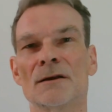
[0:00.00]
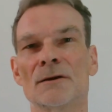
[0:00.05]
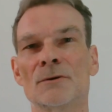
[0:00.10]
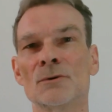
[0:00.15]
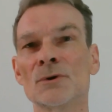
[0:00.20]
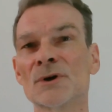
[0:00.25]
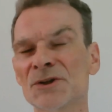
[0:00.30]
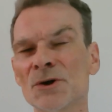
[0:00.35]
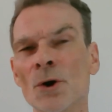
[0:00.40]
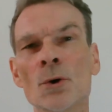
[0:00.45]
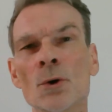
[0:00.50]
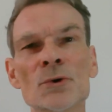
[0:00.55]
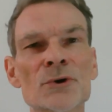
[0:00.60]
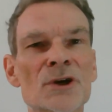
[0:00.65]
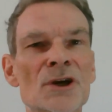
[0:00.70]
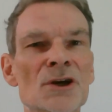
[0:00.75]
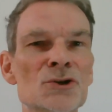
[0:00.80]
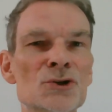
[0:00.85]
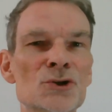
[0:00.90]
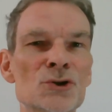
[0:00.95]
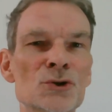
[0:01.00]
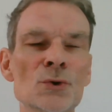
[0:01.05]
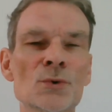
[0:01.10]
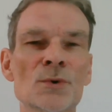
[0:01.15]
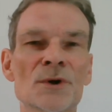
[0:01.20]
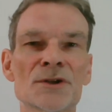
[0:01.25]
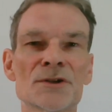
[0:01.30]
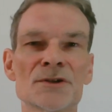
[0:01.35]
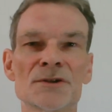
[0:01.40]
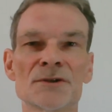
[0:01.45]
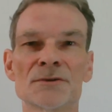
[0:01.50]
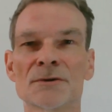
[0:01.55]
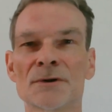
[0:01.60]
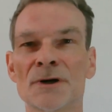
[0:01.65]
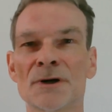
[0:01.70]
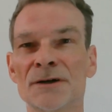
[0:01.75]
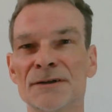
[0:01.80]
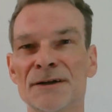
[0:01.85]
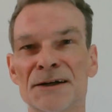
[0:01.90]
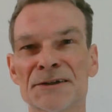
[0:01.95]
Look at all you can do when you
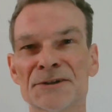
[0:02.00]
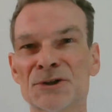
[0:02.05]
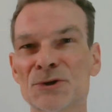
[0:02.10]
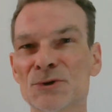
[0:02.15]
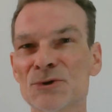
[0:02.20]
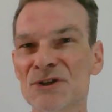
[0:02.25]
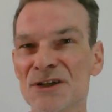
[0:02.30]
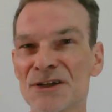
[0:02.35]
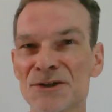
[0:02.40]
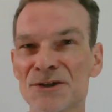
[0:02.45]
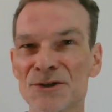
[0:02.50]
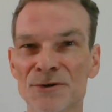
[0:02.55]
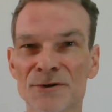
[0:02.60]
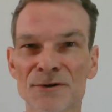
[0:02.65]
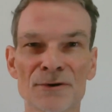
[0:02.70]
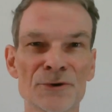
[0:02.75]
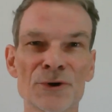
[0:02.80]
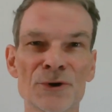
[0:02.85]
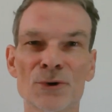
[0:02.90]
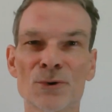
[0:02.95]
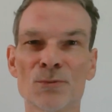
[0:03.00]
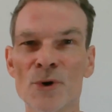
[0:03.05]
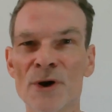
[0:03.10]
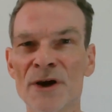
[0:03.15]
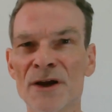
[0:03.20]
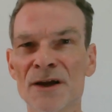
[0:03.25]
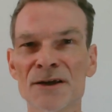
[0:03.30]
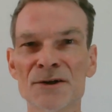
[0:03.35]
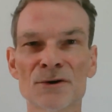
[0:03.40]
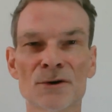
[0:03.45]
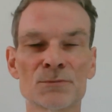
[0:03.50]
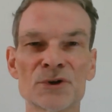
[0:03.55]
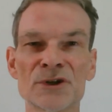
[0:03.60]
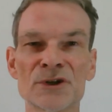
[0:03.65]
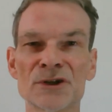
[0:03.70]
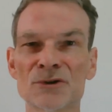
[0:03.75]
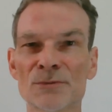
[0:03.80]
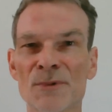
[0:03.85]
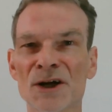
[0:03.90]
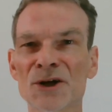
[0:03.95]
are toasting your bread or
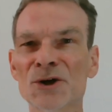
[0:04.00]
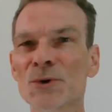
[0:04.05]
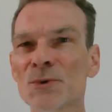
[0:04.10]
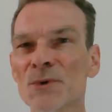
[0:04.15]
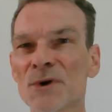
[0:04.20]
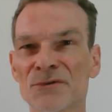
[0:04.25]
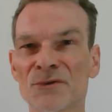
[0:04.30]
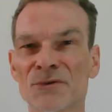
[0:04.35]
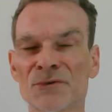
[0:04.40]
putting the microwave